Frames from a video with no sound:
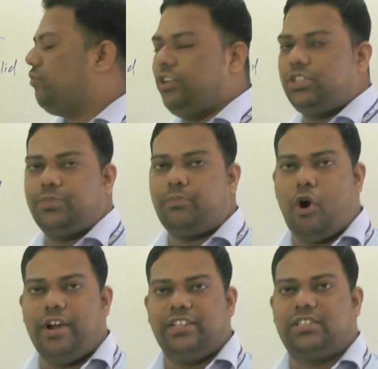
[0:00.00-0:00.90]
which
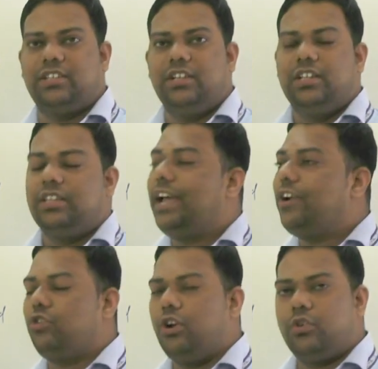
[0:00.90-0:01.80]
points
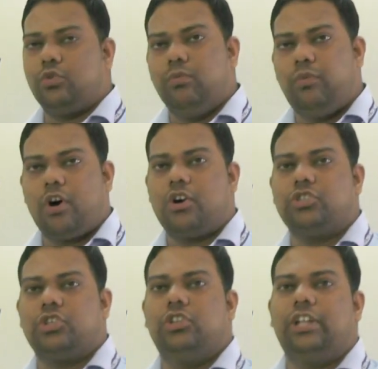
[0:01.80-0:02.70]
that you have to
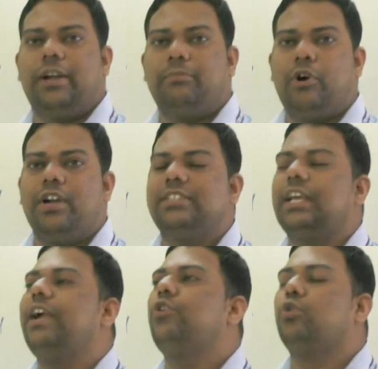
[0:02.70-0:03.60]
focus on, that points
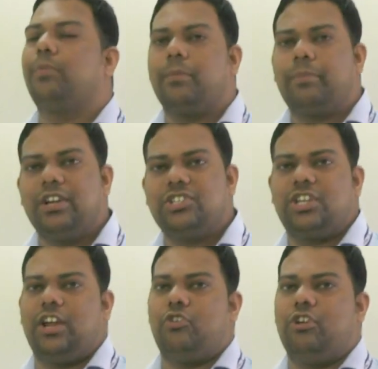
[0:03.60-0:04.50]
and do preparation
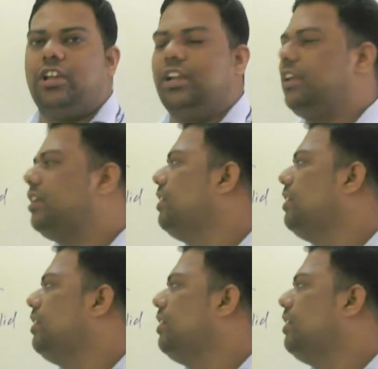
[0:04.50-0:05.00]
accordingly.